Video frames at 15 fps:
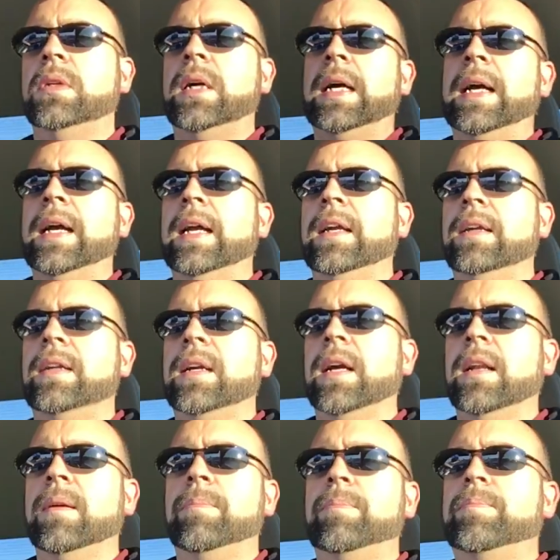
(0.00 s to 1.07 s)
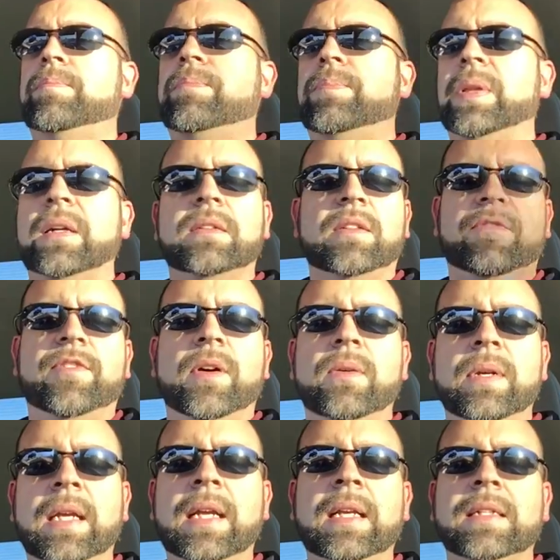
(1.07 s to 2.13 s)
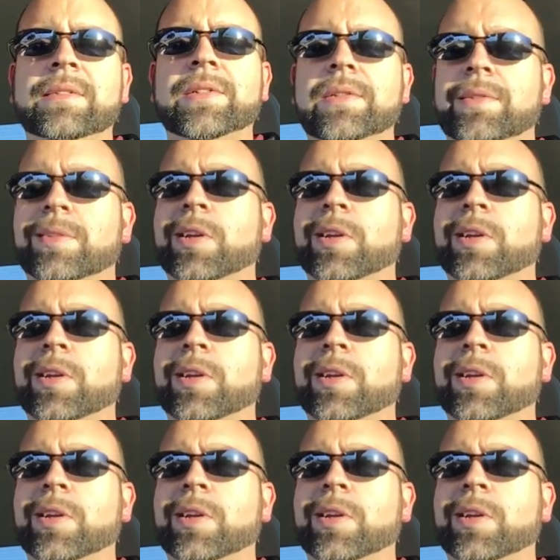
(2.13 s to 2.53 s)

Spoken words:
I kind of plug the phone in and just